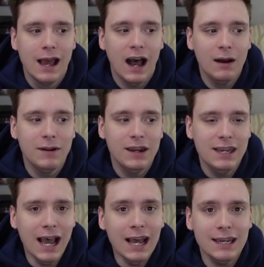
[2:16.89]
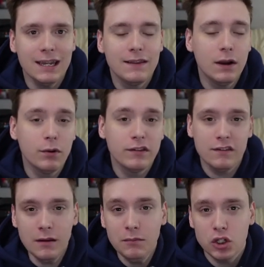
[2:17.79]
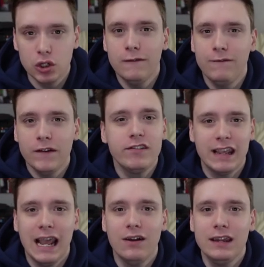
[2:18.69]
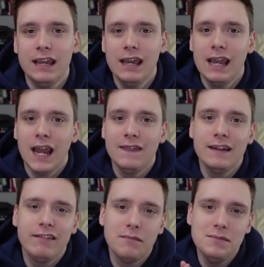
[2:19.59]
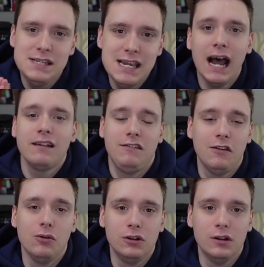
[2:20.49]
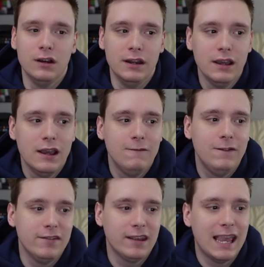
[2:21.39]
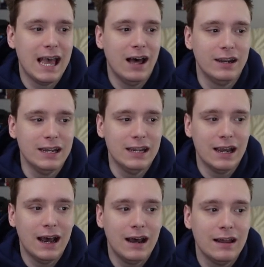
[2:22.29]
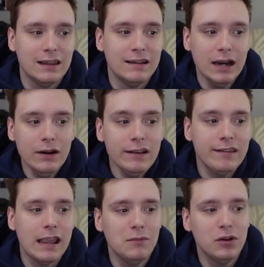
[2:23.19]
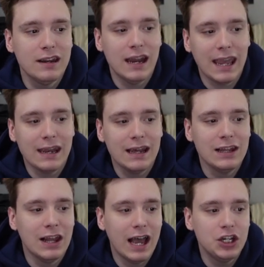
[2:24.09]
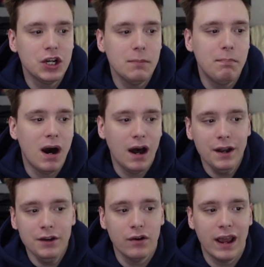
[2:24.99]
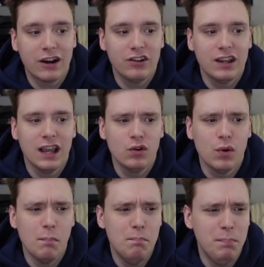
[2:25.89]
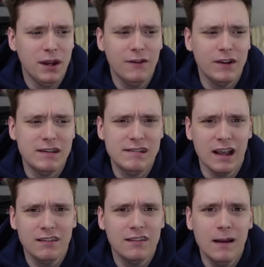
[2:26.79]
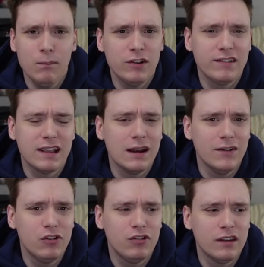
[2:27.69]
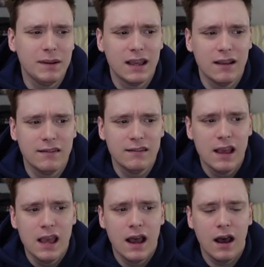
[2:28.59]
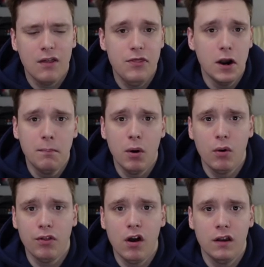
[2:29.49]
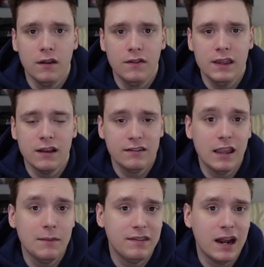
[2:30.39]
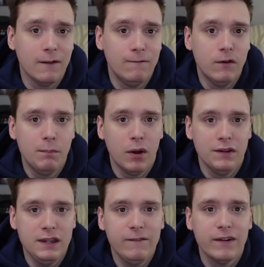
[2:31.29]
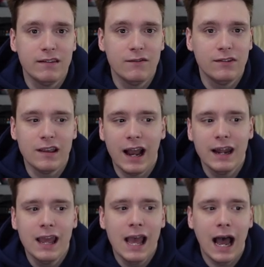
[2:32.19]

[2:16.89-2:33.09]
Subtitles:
There was some good physicality and then some not so good physicality. Ladarius Hamilton and Elijah Ponder actually got into a bit of a dust up, which is kind of interesting because they're both on the same side of the football, the defensive side.